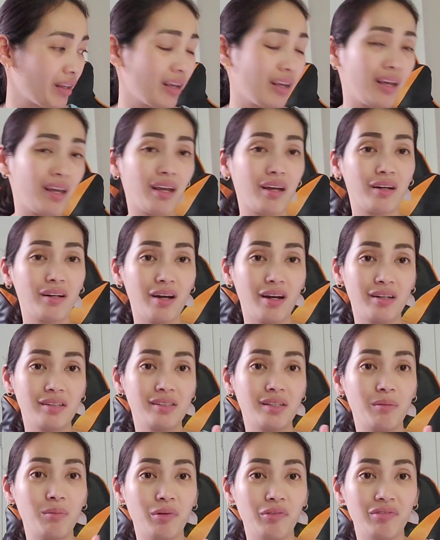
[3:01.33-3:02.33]
here are
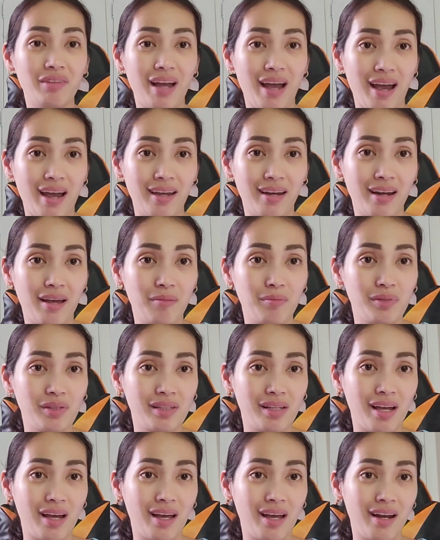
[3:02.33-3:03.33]
some of the items
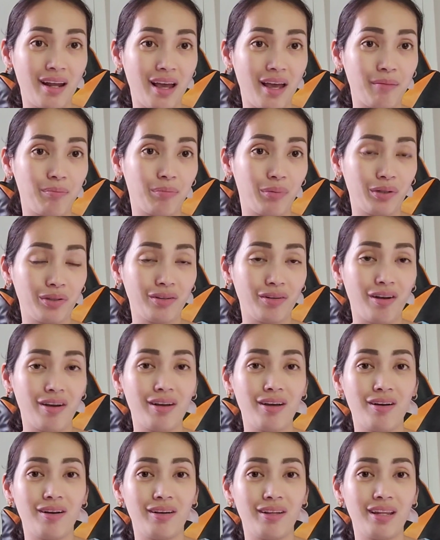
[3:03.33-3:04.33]
that I put
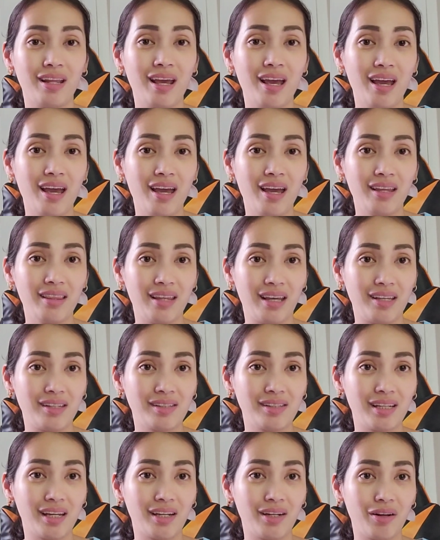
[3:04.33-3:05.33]
on the
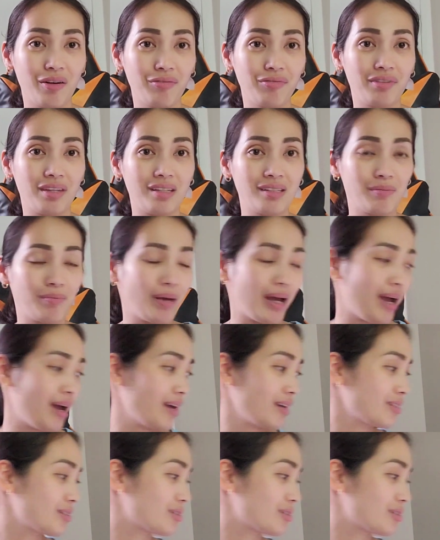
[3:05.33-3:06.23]
inside of this bag.